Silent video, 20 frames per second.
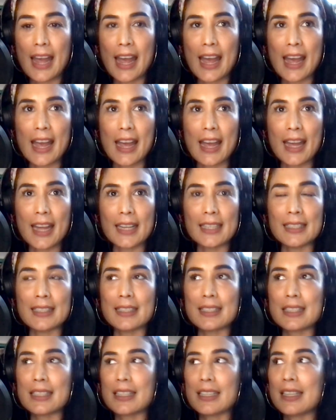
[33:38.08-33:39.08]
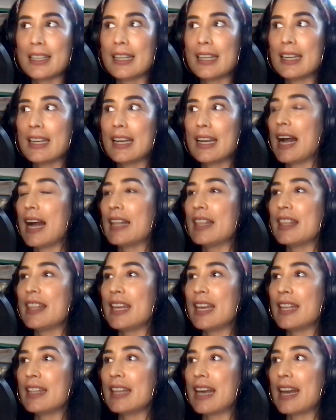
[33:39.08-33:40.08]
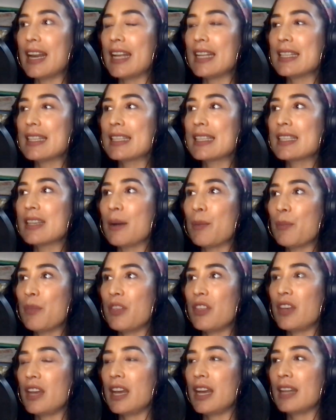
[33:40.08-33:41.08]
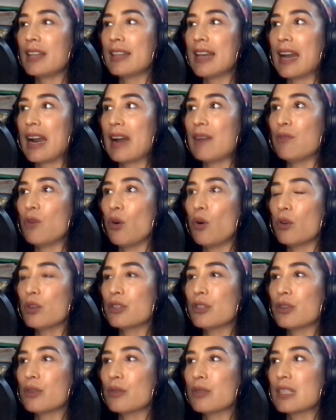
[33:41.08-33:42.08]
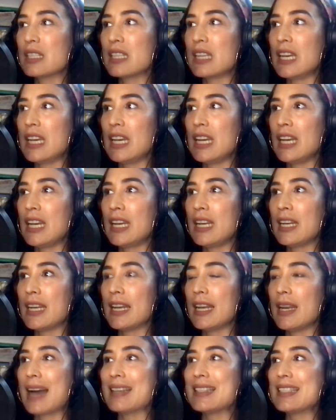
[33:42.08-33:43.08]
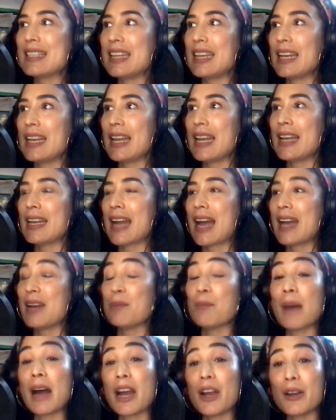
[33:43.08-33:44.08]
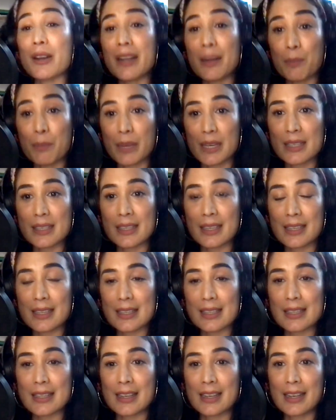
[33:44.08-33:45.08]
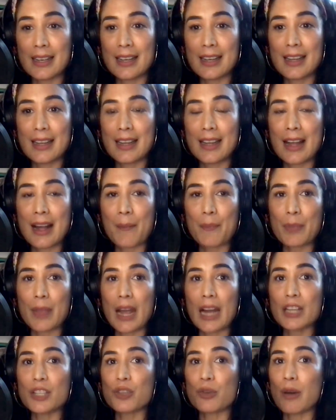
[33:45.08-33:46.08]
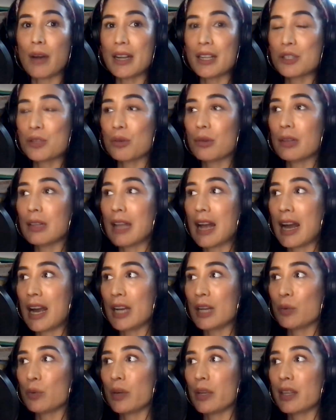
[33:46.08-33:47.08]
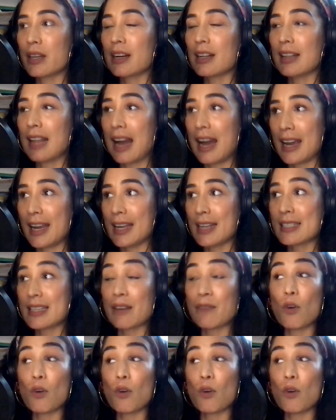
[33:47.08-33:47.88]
And I think that it's something that I've also seen. I see it and I admire it in business. I try to align with clients.